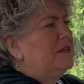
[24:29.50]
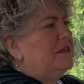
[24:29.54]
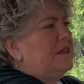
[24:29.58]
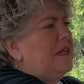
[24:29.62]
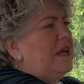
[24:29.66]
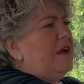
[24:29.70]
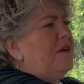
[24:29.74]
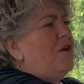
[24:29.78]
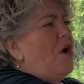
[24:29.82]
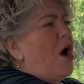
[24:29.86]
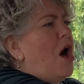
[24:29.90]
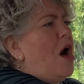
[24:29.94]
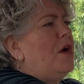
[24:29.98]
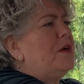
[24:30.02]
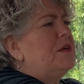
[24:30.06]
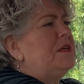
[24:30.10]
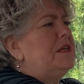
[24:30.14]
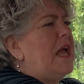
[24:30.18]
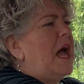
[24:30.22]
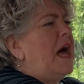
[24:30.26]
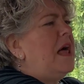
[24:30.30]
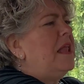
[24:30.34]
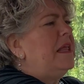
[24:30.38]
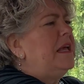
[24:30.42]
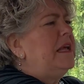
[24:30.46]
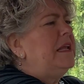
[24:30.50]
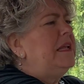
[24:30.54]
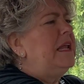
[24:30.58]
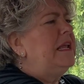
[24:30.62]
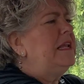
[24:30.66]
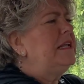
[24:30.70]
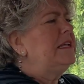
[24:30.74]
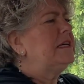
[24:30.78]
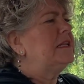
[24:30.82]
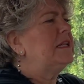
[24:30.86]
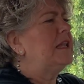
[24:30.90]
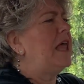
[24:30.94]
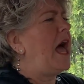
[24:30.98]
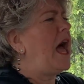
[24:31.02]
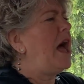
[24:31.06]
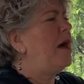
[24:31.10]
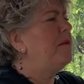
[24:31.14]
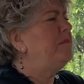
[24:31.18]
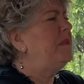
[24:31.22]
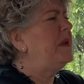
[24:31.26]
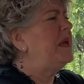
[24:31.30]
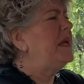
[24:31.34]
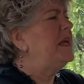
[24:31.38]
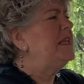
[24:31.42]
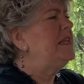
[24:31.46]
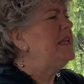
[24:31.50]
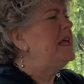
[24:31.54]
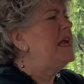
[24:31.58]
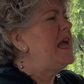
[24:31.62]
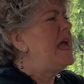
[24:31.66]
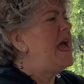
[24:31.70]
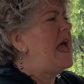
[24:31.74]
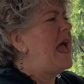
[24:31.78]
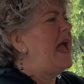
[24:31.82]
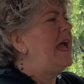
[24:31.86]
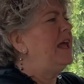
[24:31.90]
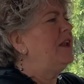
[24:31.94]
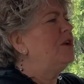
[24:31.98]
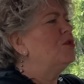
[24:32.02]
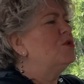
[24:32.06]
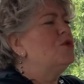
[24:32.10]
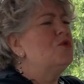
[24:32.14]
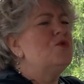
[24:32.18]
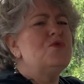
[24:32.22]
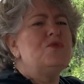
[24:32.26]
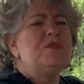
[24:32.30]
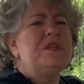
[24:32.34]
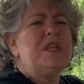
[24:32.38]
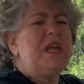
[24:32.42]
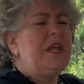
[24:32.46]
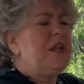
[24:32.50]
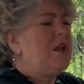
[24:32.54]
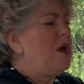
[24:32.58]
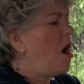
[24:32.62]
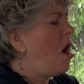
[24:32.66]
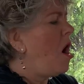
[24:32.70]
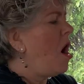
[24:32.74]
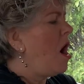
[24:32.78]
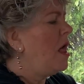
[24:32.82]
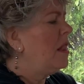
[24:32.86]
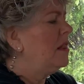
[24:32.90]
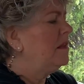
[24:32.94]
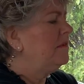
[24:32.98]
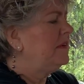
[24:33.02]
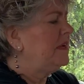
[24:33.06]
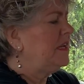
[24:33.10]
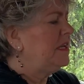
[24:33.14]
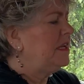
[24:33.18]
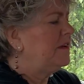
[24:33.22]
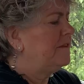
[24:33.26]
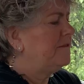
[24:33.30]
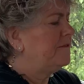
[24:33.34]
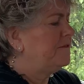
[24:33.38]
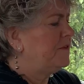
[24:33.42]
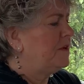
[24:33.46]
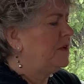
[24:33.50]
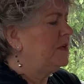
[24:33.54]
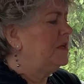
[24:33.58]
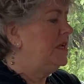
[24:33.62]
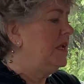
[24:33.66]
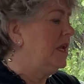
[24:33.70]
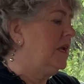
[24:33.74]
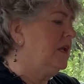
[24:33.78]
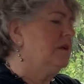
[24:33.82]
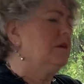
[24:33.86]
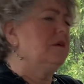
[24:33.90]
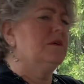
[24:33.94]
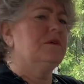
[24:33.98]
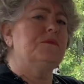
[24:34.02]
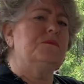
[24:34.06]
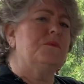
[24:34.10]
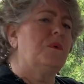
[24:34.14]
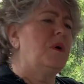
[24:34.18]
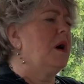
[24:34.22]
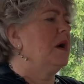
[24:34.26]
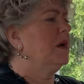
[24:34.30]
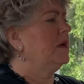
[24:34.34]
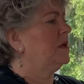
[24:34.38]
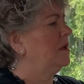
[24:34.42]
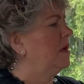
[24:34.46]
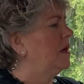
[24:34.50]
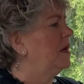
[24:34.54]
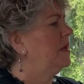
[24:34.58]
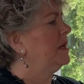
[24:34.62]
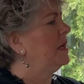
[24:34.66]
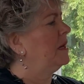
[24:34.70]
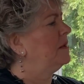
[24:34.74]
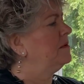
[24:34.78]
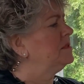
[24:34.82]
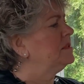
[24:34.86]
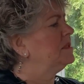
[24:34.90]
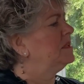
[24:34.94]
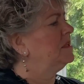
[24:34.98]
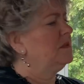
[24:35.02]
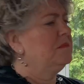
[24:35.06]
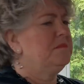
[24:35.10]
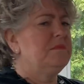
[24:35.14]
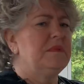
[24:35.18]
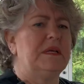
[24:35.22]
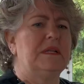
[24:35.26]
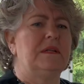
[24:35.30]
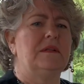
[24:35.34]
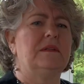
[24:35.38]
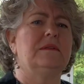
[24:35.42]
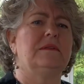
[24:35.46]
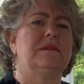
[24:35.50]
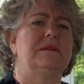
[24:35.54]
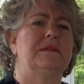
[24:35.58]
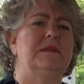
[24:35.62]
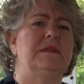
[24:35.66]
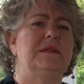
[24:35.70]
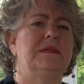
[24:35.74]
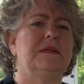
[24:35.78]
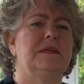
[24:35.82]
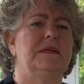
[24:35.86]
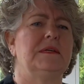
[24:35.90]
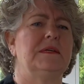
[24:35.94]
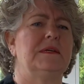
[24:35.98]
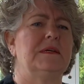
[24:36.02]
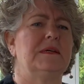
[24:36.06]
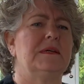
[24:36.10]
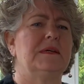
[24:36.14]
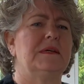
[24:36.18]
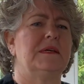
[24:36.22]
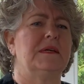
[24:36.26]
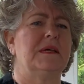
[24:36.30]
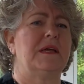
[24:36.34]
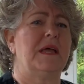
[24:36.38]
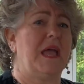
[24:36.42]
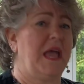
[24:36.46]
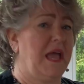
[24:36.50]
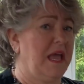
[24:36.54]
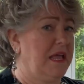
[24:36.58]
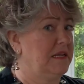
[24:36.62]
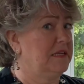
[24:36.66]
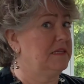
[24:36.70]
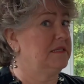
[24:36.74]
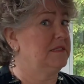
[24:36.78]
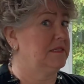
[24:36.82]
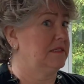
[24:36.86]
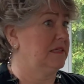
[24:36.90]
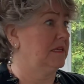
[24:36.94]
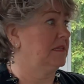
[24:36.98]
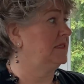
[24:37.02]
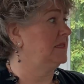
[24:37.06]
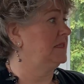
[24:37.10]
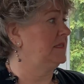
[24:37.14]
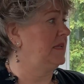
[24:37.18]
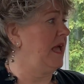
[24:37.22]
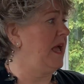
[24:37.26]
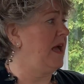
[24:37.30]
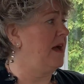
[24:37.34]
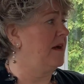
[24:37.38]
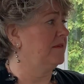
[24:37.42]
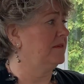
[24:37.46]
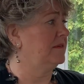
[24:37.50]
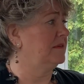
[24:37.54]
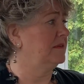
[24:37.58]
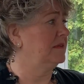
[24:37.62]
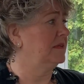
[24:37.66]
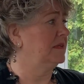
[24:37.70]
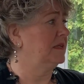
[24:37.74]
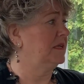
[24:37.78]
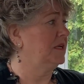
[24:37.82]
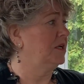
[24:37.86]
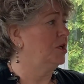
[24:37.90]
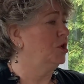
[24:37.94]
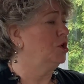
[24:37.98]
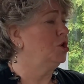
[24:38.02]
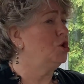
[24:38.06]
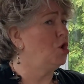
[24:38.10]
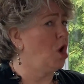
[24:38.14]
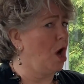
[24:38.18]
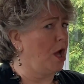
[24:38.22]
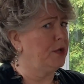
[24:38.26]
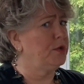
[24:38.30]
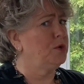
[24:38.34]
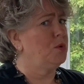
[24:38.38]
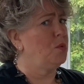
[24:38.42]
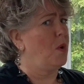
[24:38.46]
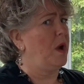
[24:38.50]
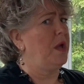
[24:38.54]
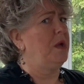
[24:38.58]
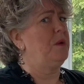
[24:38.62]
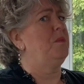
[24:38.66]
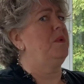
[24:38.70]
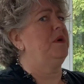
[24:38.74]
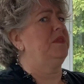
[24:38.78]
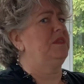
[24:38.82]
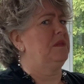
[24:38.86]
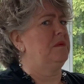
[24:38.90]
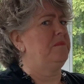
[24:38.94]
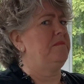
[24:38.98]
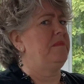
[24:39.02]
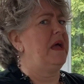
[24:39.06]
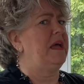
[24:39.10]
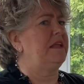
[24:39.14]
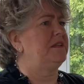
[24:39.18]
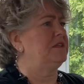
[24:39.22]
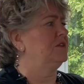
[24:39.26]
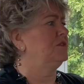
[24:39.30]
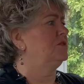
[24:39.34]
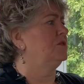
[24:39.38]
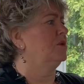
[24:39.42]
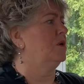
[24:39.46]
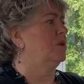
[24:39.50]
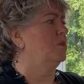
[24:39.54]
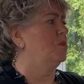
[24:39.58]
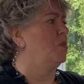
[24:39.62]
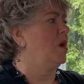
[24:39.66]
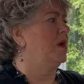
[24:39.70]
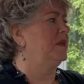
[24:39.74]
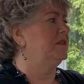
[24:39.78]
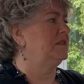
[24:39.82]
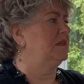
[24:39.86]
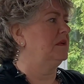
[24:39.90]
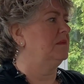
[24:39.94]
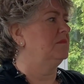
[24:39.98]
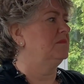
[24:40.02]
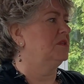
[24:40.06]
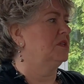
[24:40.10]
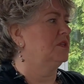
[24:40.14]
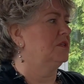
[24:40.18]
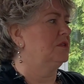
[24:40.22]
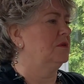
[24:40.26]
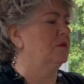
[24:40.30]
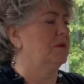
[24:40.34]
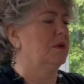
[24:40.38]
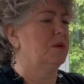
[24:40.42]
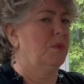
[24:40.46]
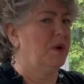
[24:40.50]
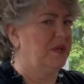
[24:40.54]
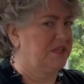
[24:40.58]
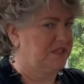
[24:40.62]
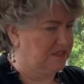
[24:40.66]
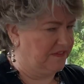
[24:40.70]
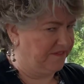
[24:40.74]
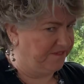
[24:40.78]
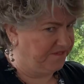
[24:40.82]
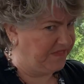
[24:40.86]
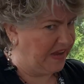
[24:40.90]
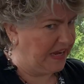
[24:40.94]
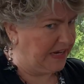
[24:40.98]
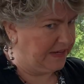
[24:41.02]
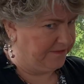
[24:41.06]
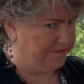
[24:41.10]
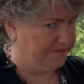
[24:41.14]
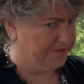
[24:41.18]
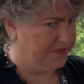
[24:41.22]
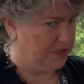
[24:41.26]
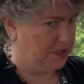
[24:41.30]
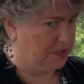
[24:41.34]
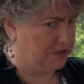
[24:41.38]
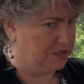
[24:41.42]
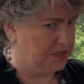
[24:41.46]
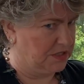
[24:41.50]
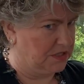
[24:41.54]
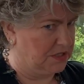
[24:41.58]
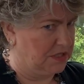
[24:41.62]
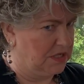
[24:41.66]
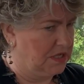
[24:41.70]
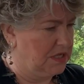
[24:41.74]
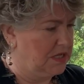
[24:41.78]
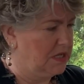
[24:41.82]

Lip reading: They're all yelling and clapping and hooting and hollering, and Ferdinand goes walking on out to the middle, and he sits down. Not quite what the matador wants him to do. He wants to fight first,